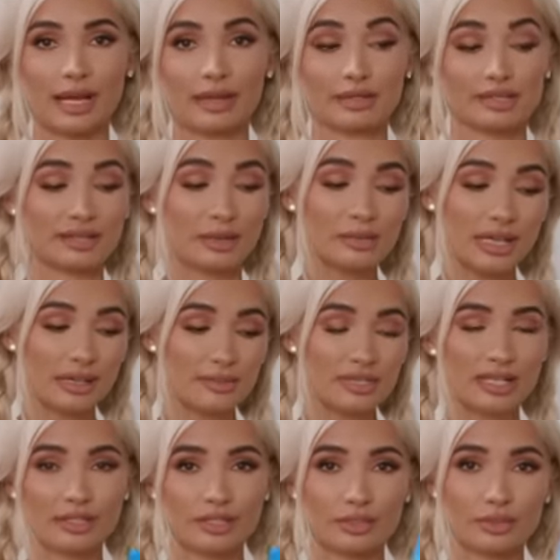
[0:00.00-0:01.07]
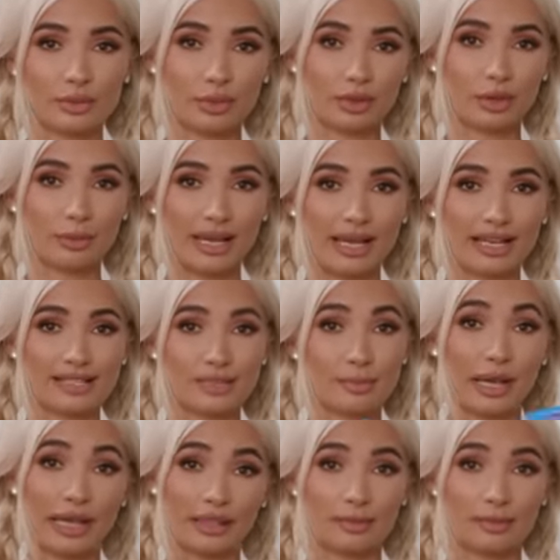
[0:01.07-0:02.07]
I sometimes like to use oil pads by